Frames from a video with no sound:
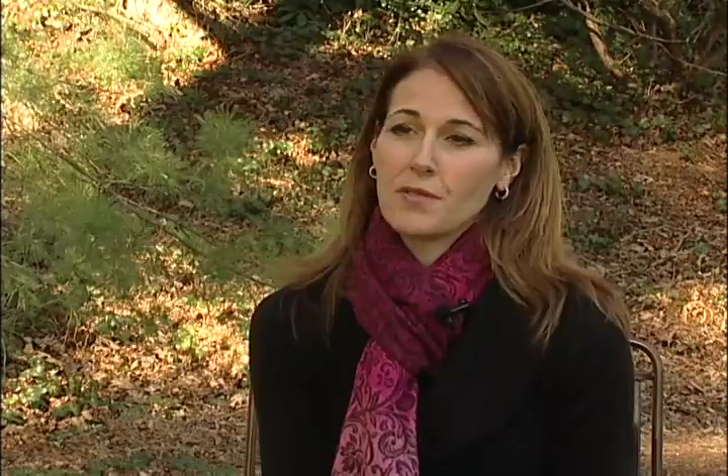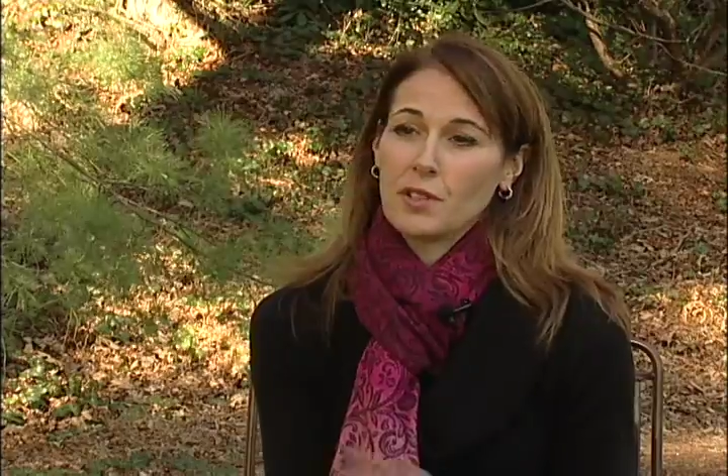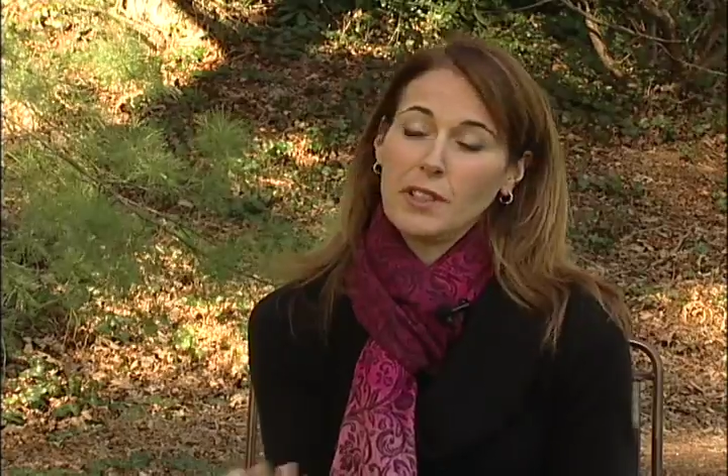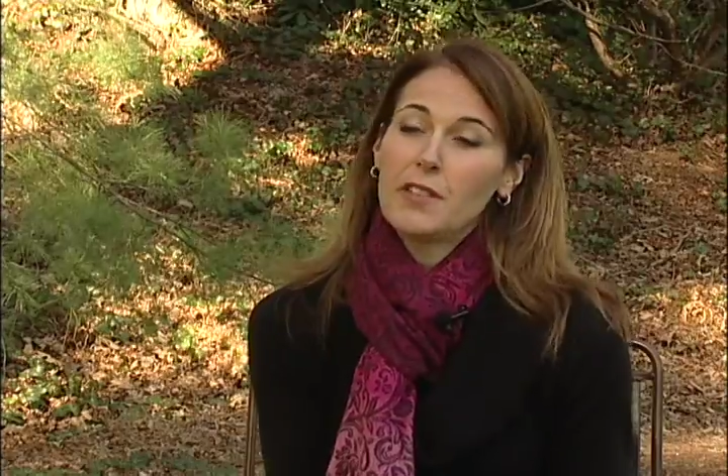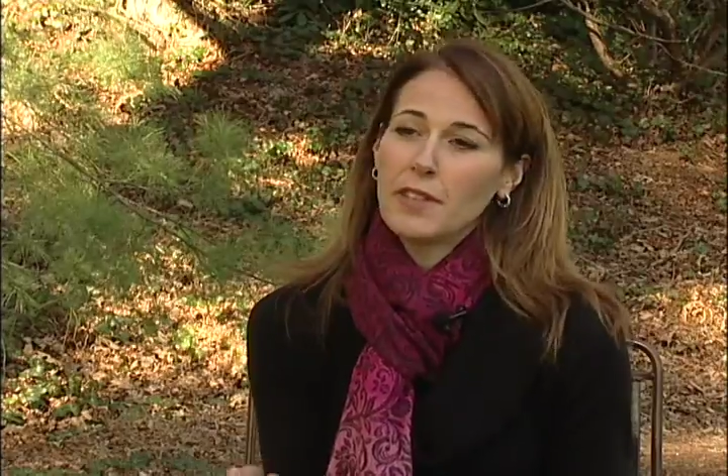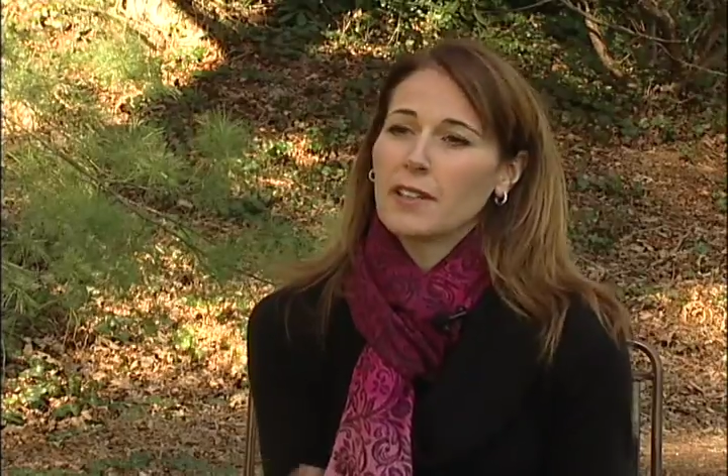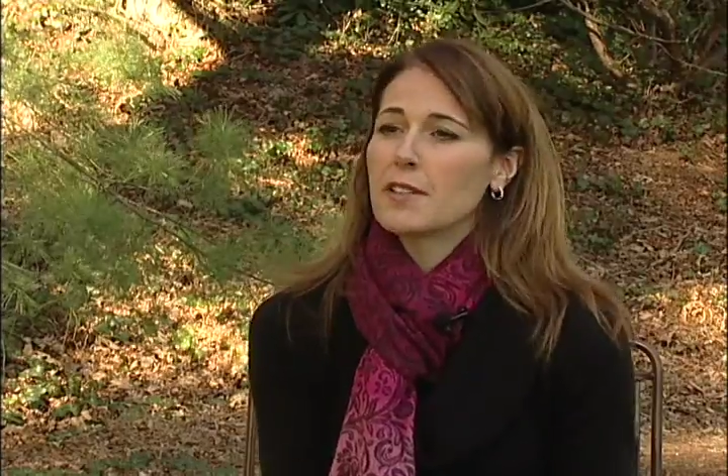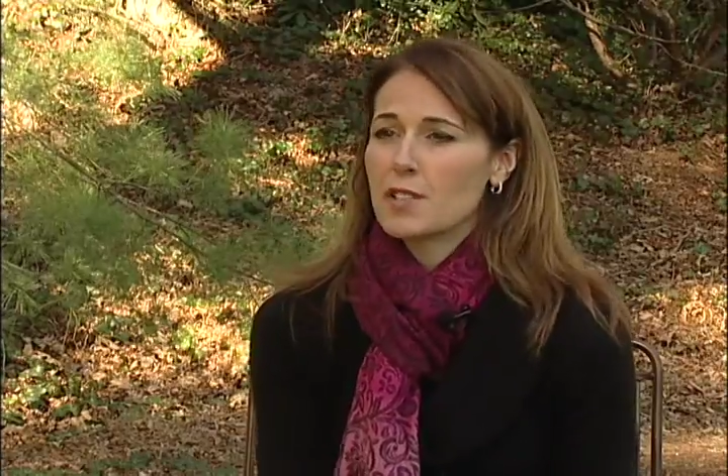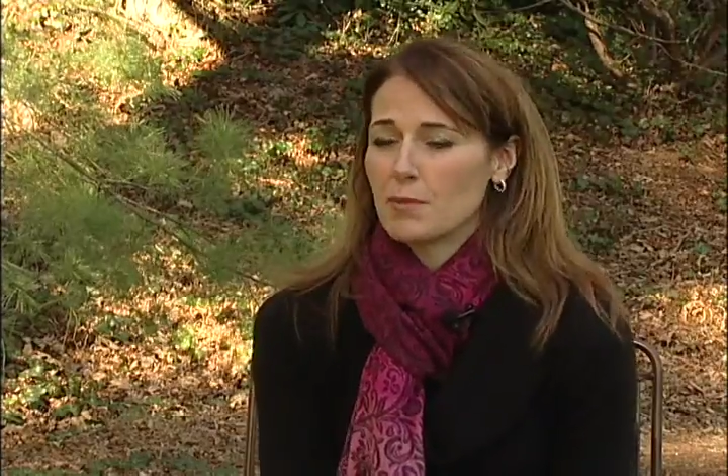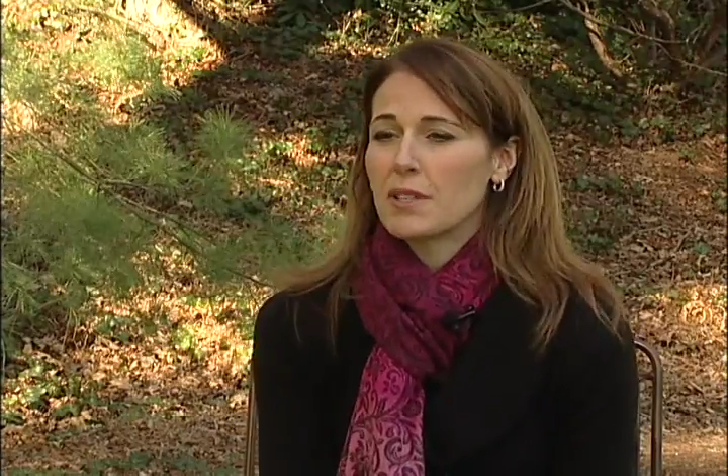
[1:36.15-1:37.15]
for a
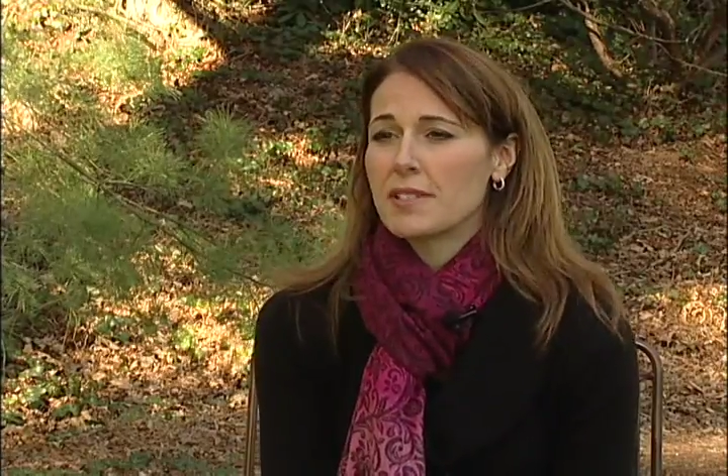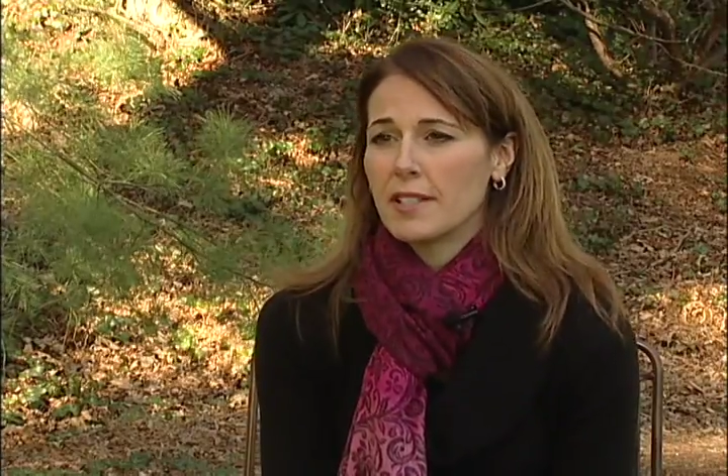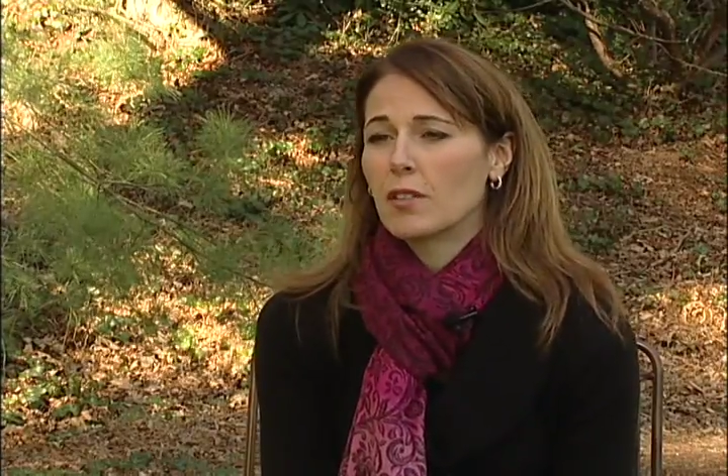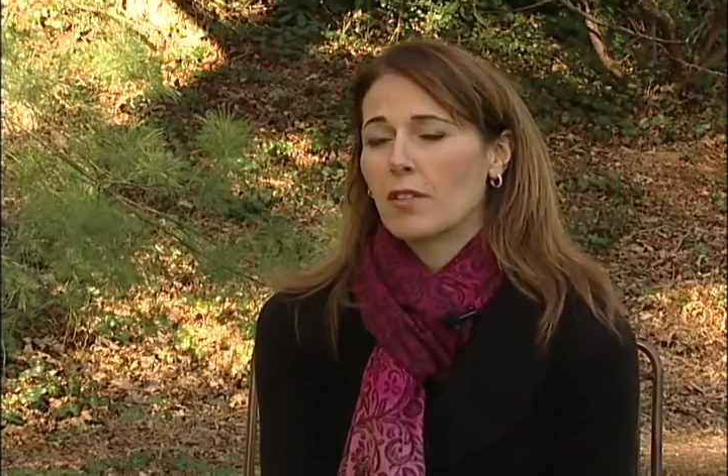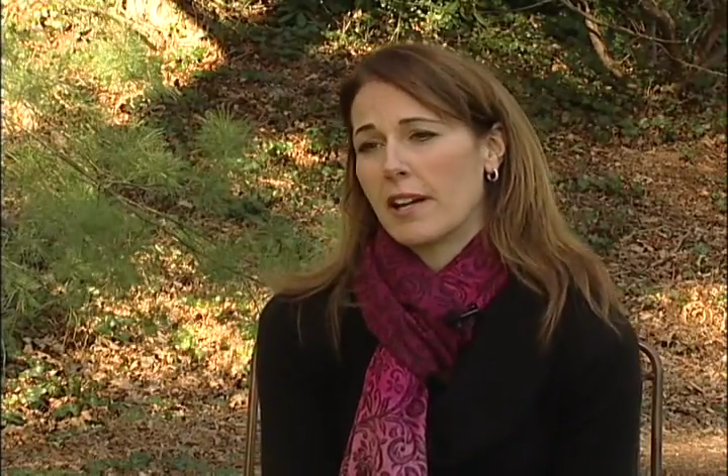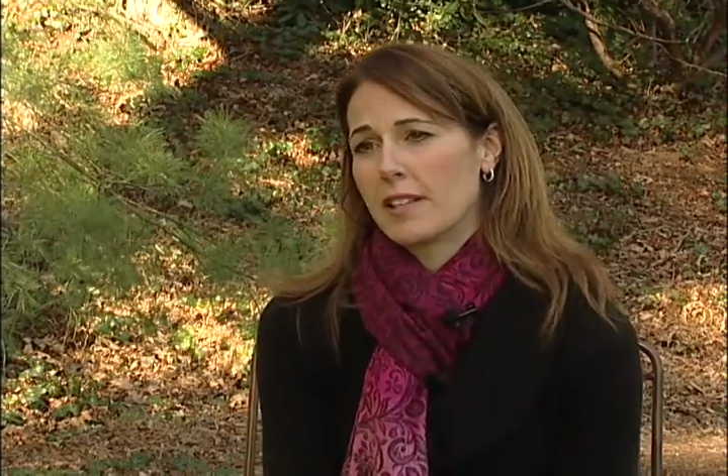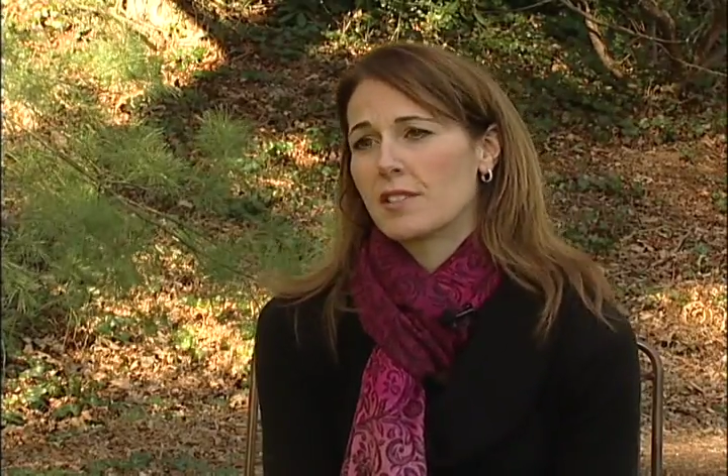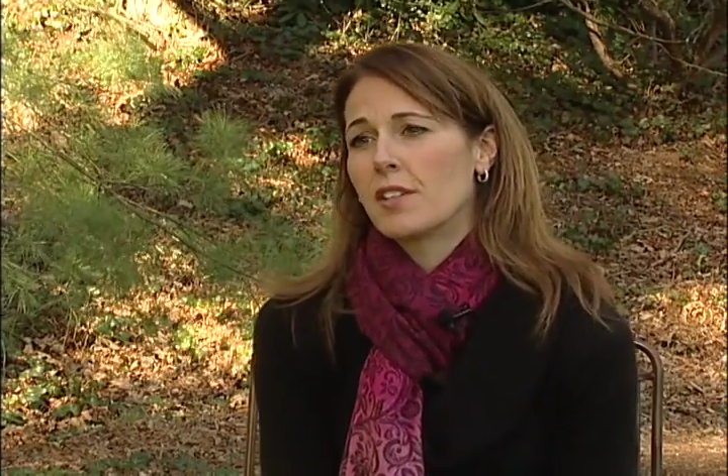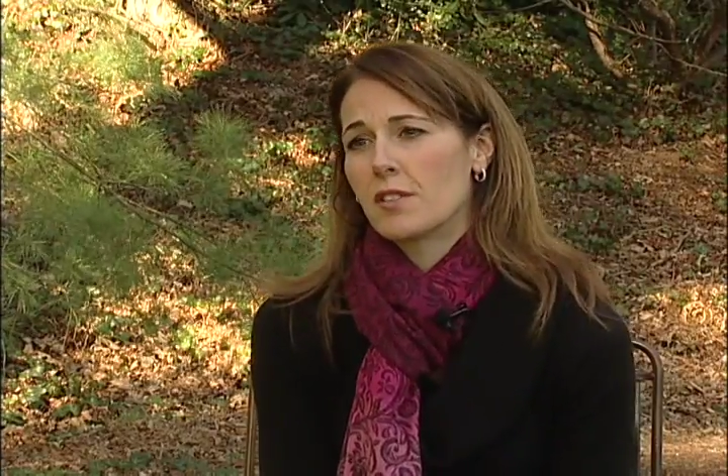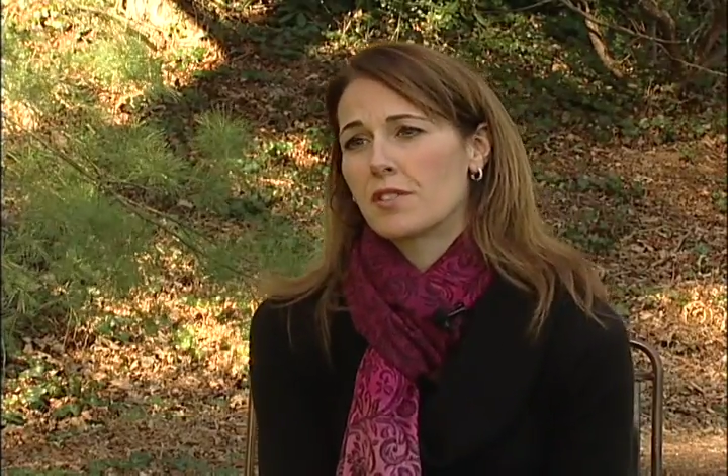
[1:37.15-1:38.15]
living some casino
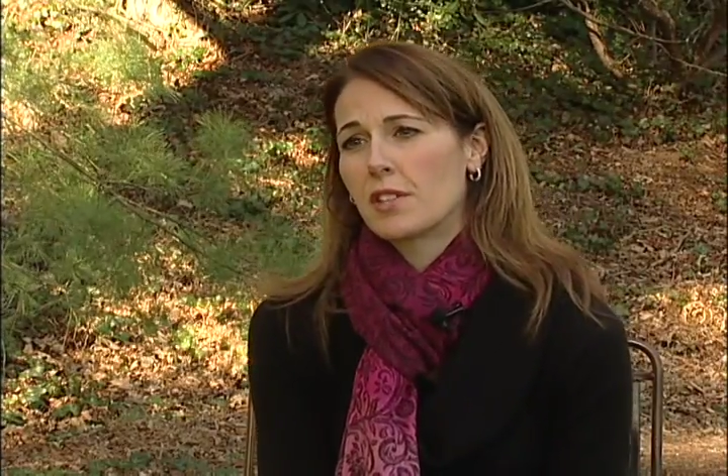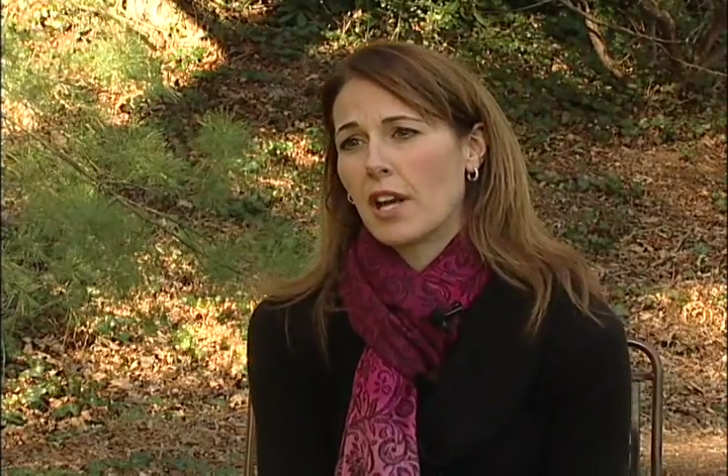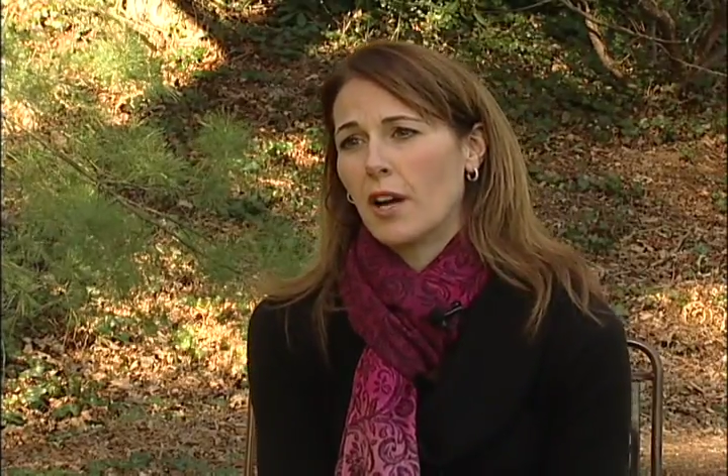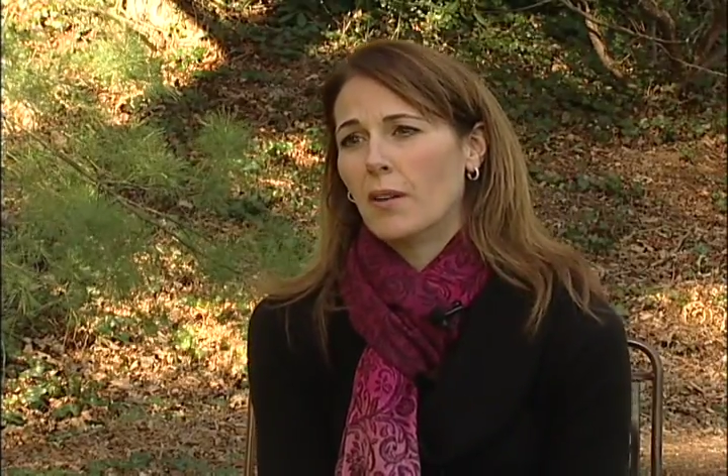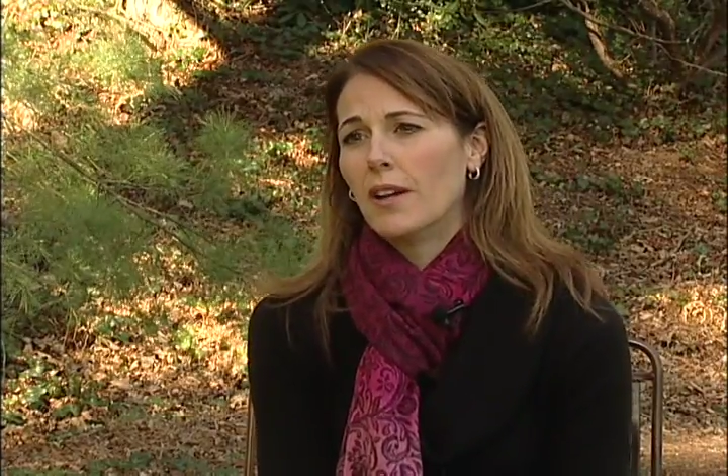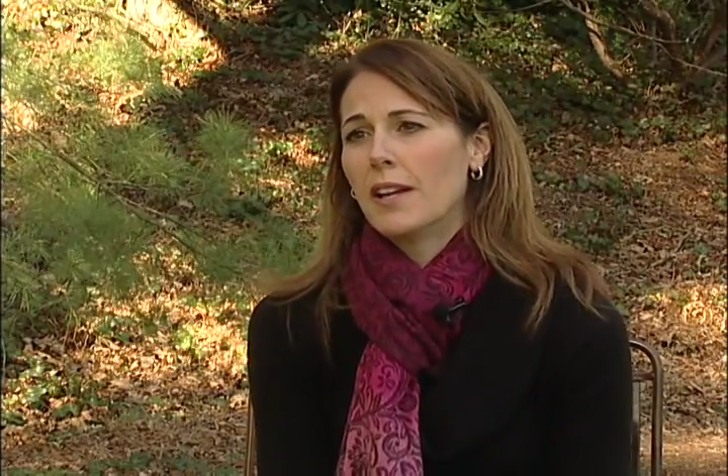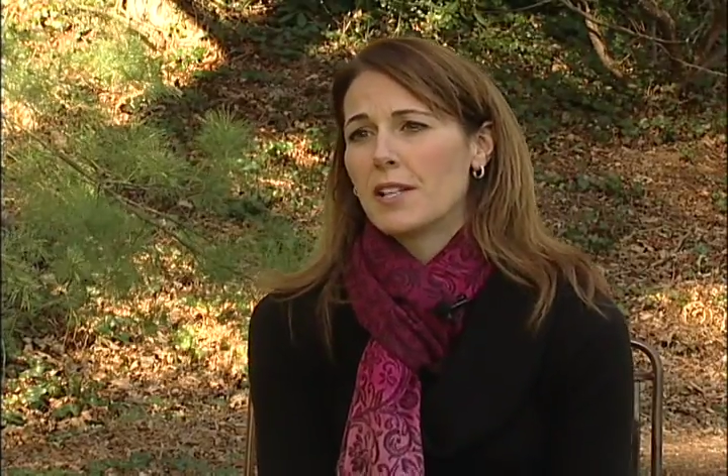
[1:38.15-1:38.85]
credits years ago,